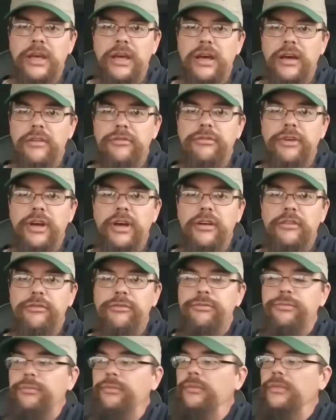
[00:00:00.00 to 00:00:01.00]
of
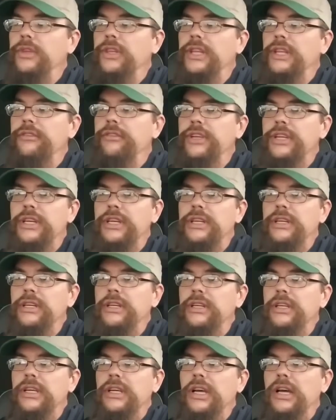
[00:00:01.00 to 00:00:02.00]
of
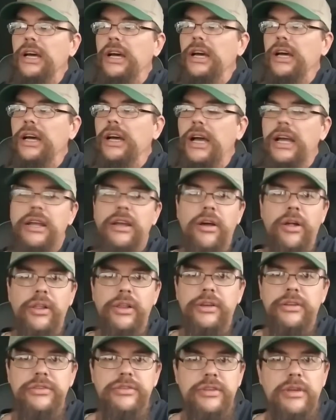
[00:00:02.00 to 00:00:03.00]
living uh, I
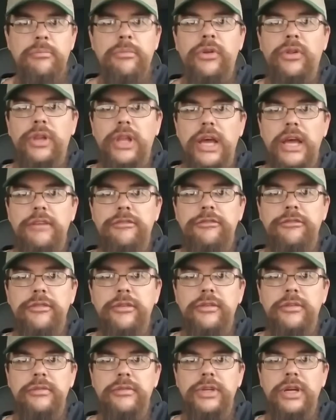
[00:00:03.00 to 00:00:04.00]
call it a simple life.